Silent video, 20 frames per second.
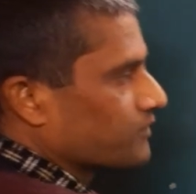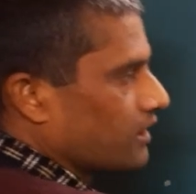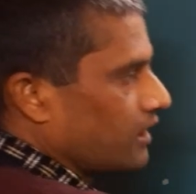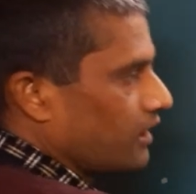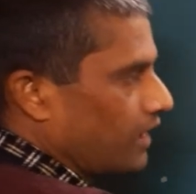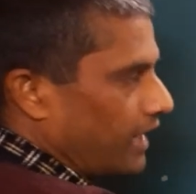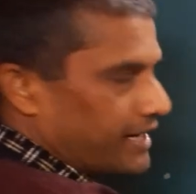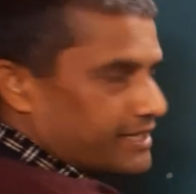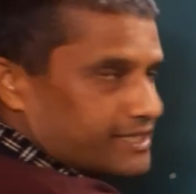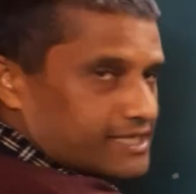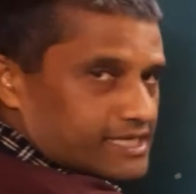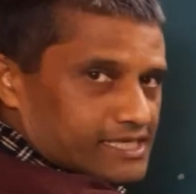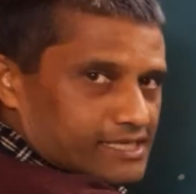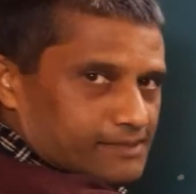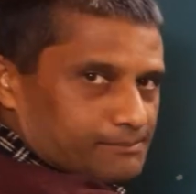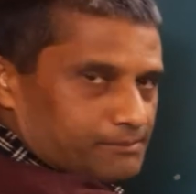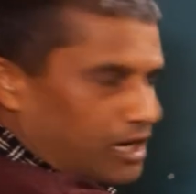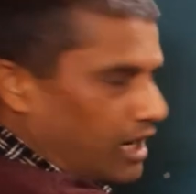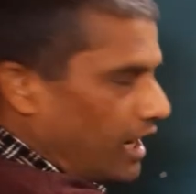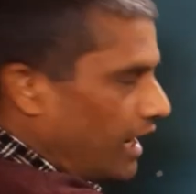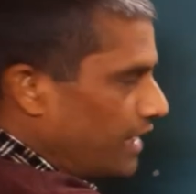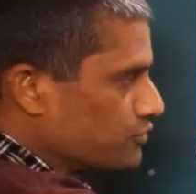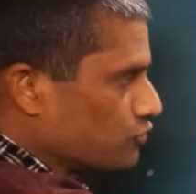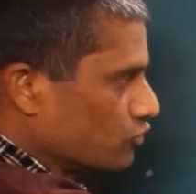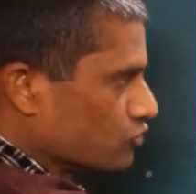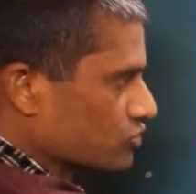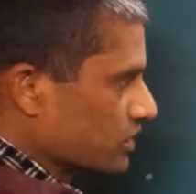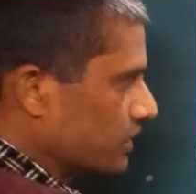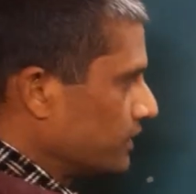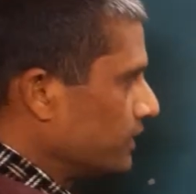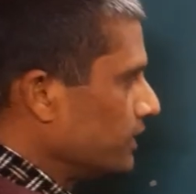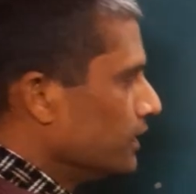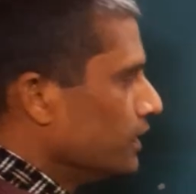and here hydrogen,